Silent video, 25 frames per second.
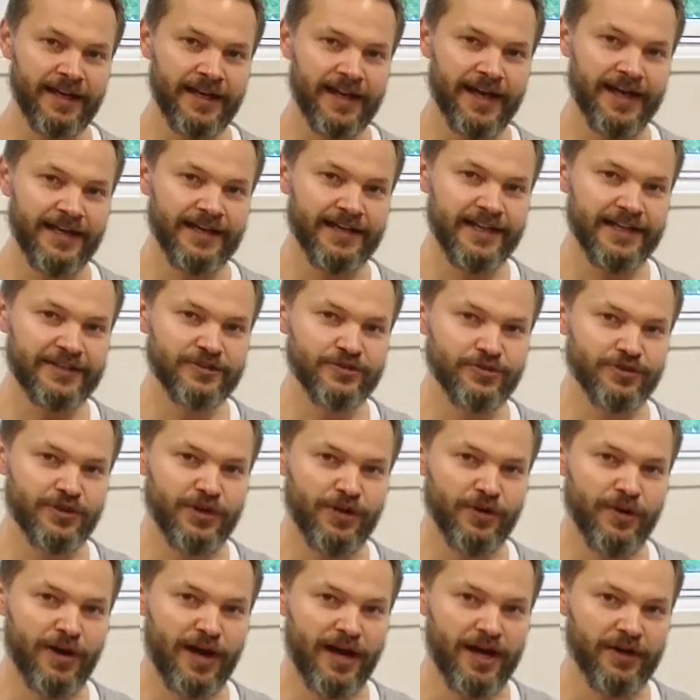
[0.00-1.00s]
and let you
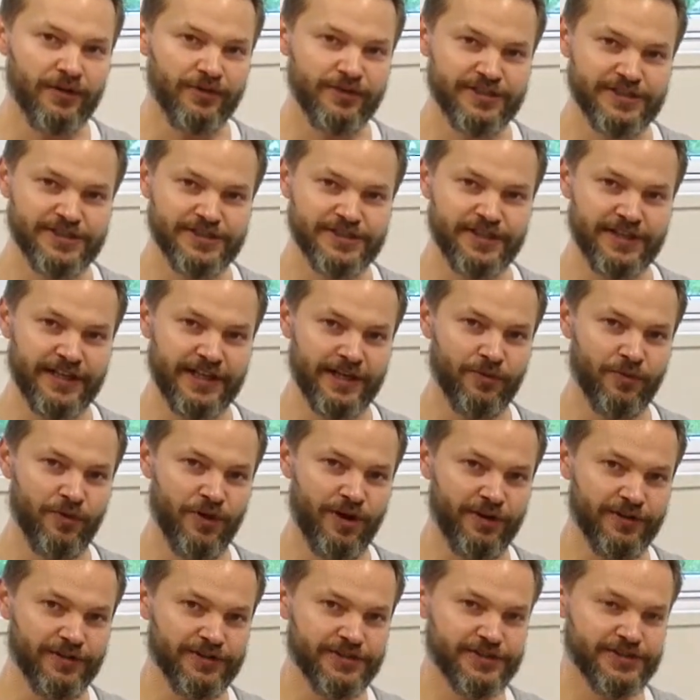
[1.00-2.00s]
know how this thing
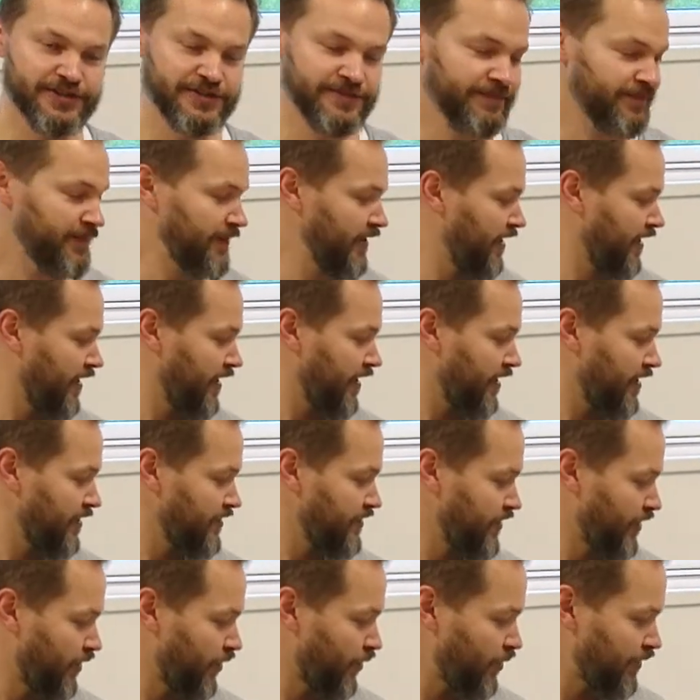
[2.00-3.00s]
works.
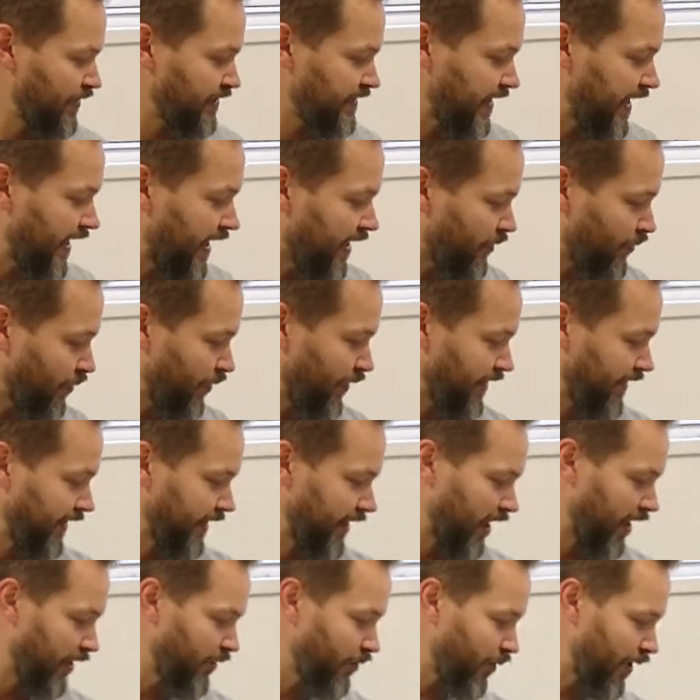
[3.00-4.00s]
So we start with an
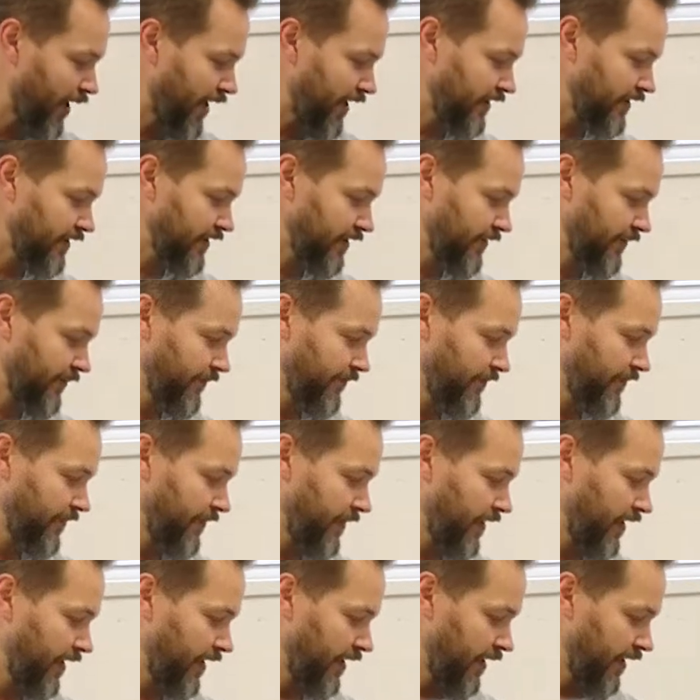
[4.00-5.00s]
unwind.
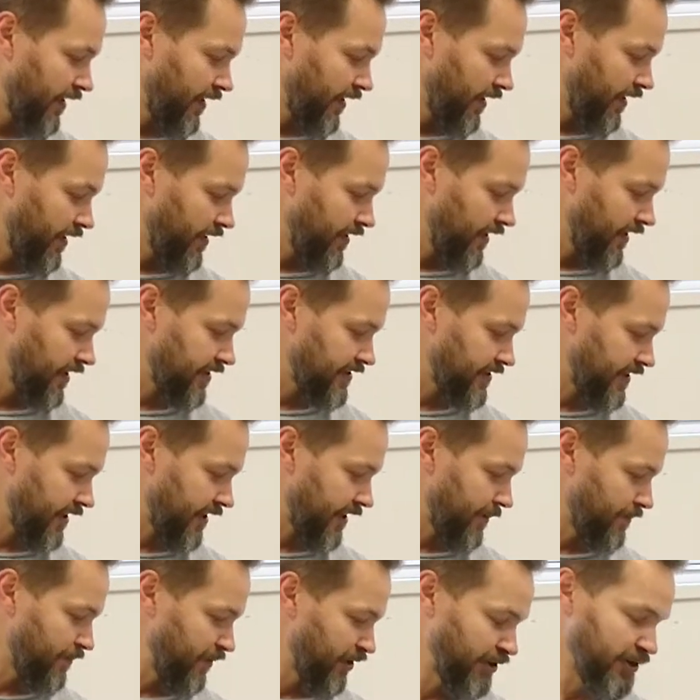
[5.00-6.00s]
It's
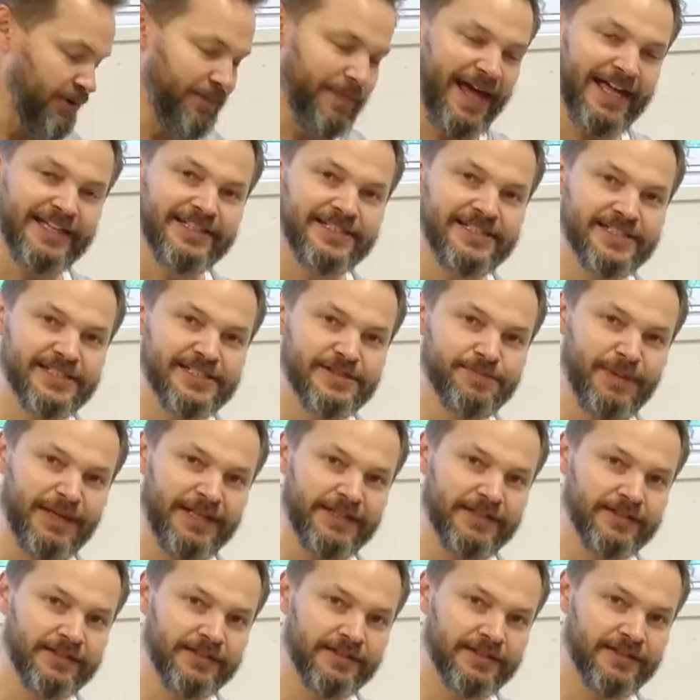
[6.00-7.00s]
a pneumatic
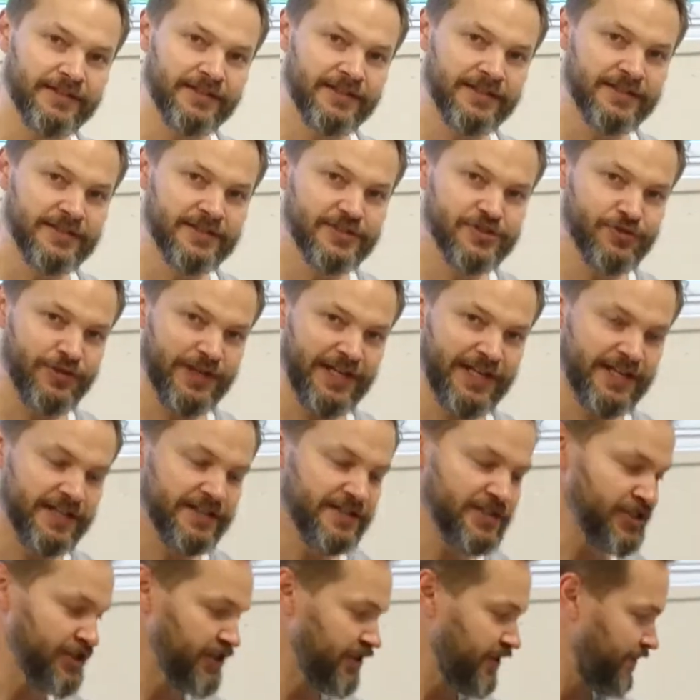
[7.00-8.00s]
spindle, 3
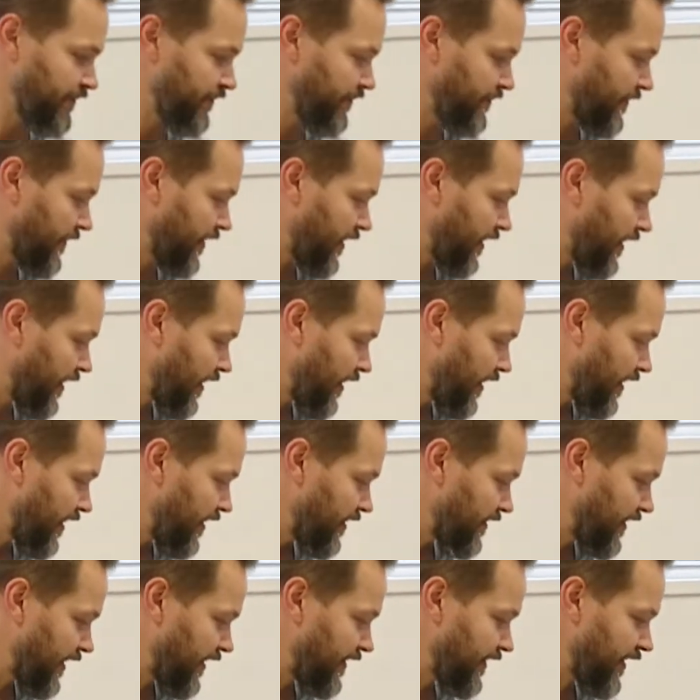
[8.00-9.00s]
inch.
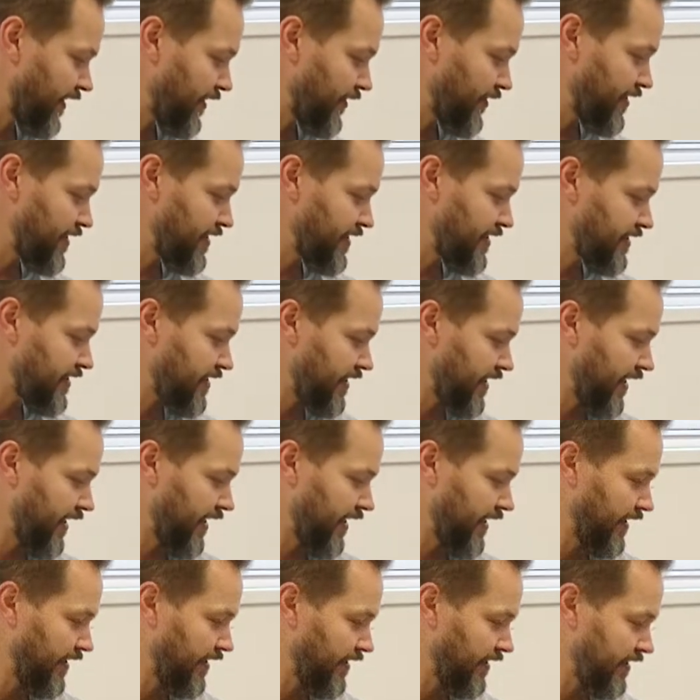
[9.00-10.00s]
Then there is
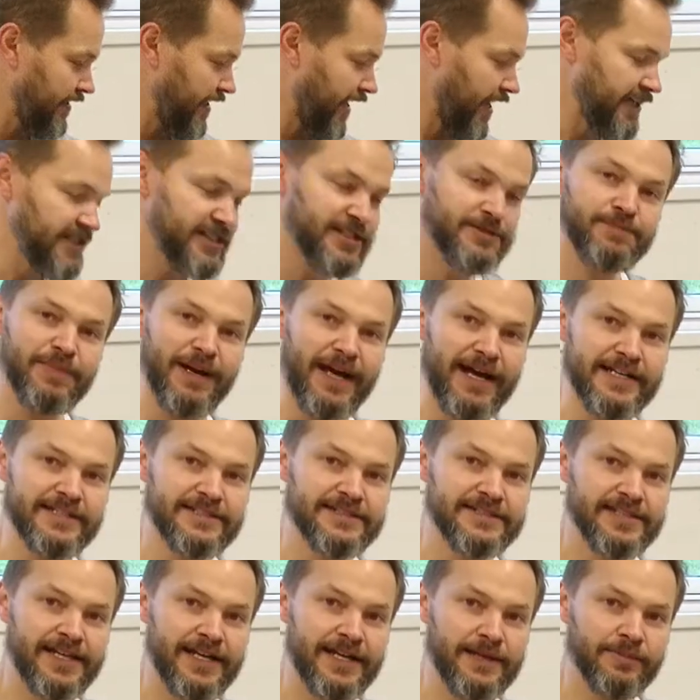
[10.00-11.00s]
a nice
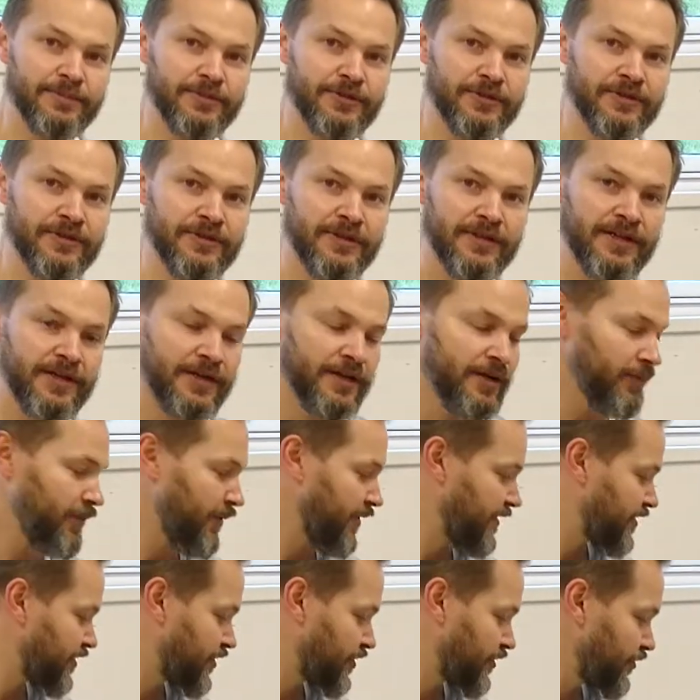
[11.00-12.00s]
splice table
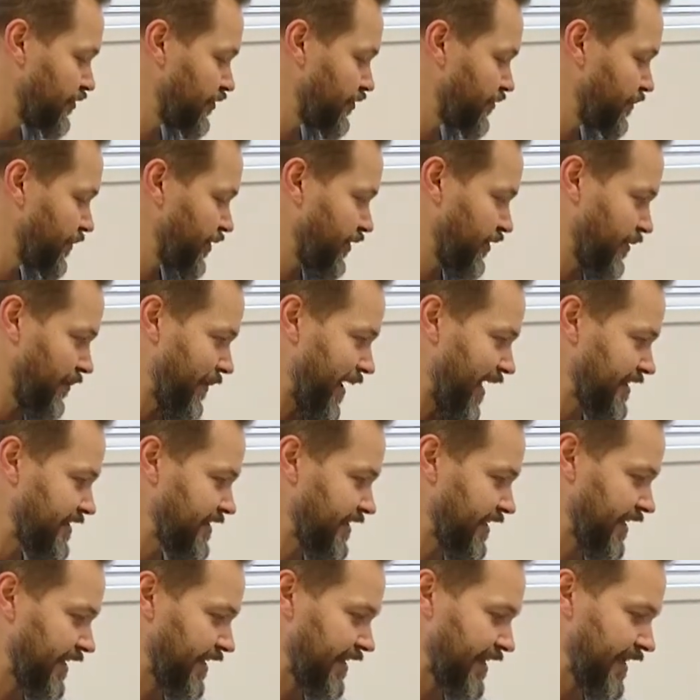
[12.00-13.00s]
with two
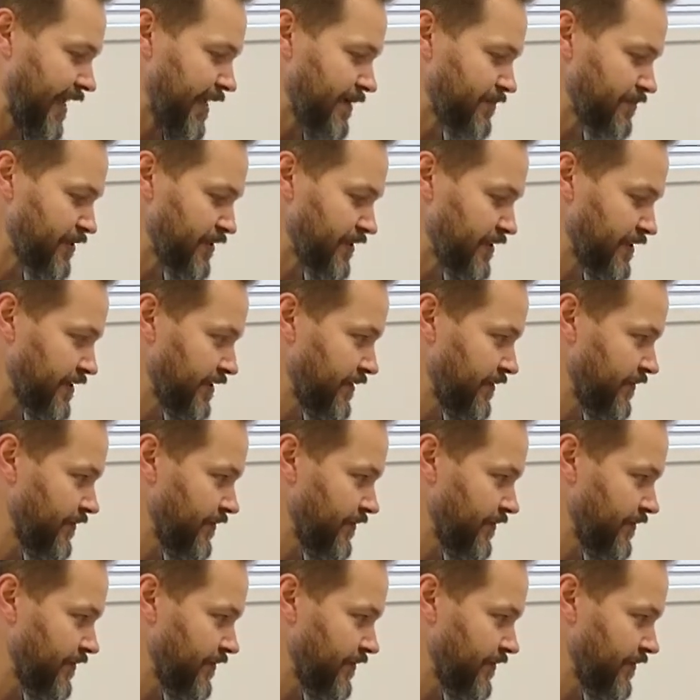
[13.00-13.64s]
pneumatic clamps.